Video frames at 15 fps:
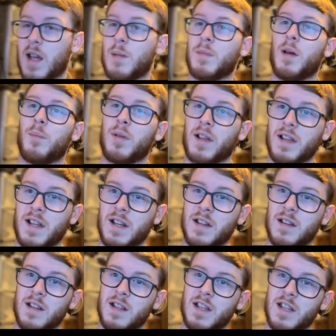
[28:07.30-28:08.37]
I'm not playing
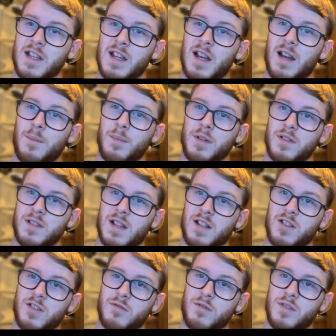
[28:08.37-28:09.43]
here because
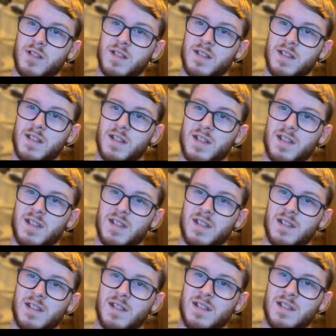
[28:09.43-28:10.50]
that just runs into this.